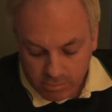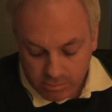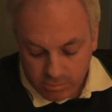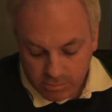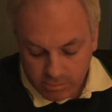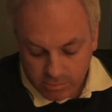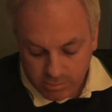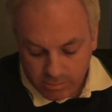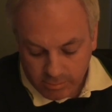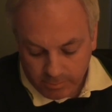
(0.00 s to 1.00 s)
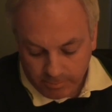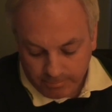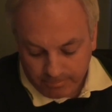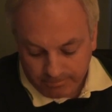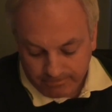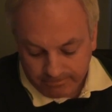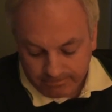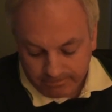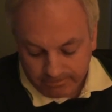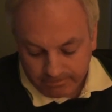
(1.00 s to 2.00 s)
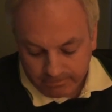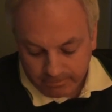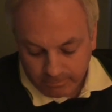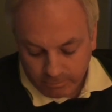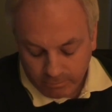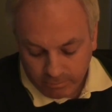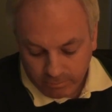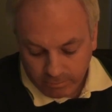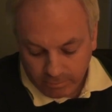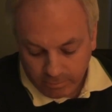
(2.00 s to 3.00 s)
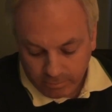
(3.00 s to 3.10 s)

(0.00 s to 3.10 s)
Nobody speaks.